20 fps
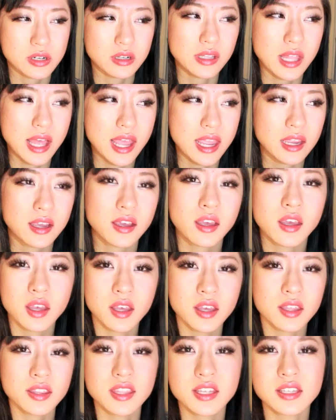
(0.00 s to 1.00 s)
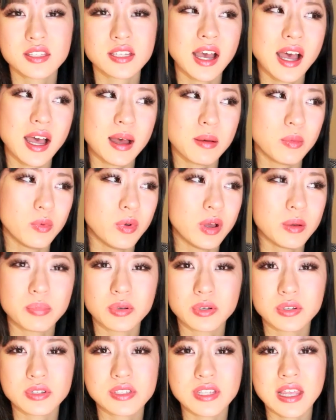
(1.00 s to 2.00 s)
they're like the top
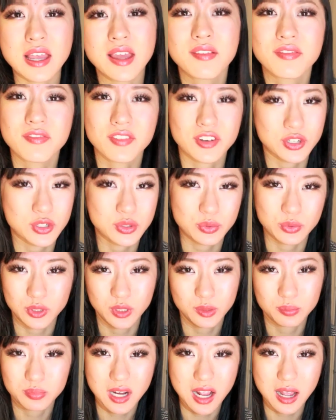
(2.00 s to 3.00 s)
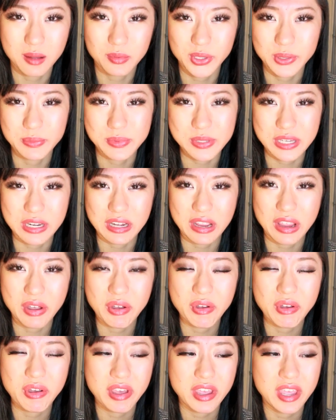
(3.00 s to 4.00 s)
1% first world problems, you
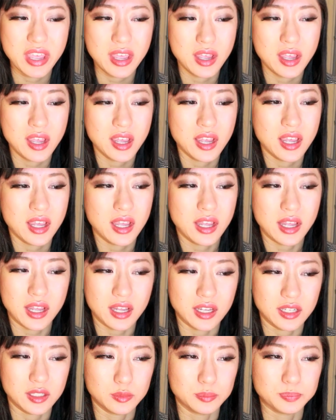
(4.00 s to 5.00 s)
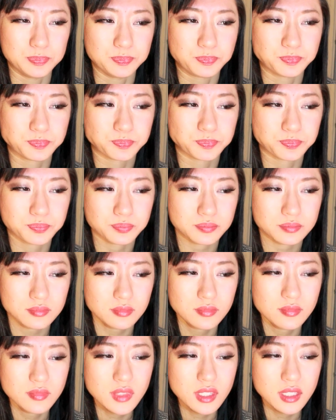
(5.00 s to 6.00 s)
know? And
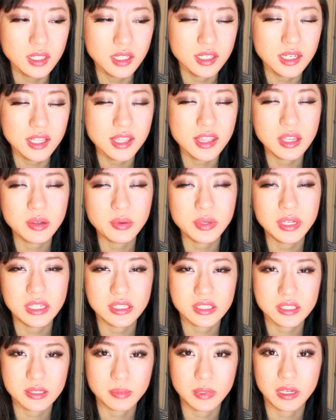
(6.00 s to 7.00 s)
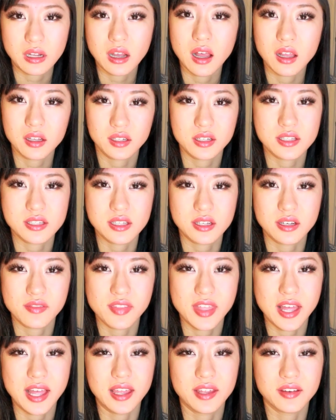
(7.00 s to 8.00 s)
I think we need to be cognizant
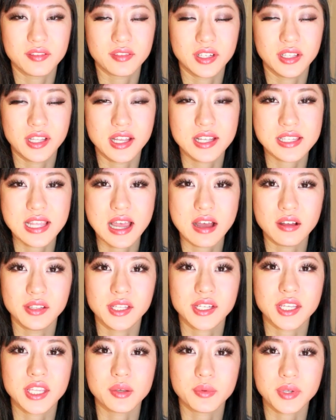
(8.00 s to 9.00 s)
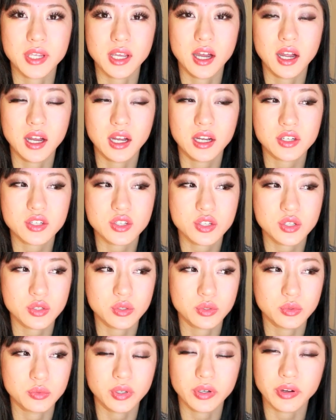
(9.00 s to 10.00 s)
of that and realize how lucky we are
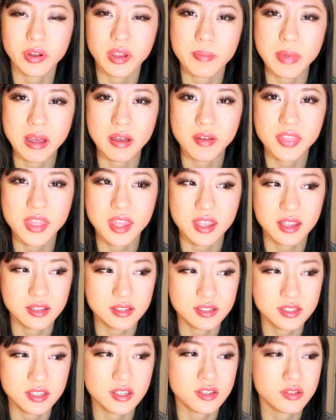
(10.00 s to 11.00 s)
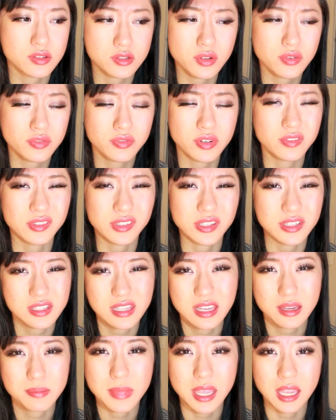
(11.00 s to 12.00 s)
to worry about things so
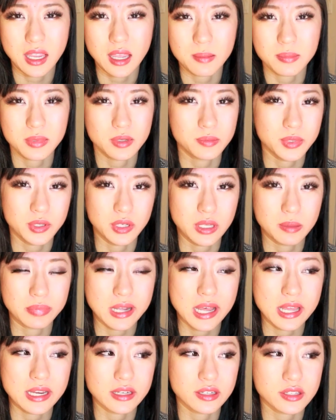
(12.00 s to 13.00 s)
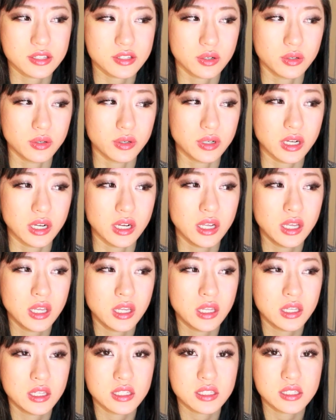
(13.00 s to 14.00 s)
frivolous like makeup or beauty products, or
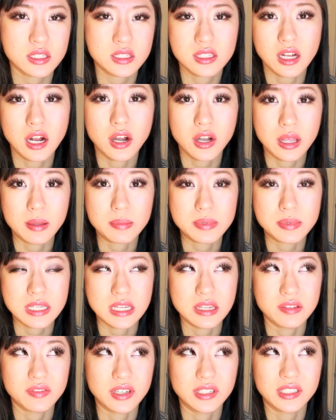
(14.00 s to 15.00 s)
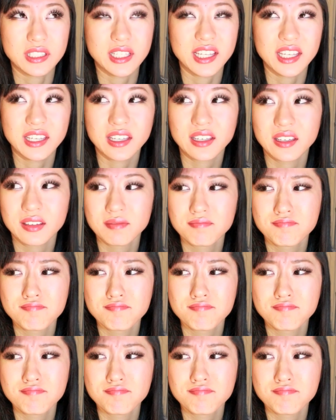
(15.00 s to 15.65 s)
startups even, like,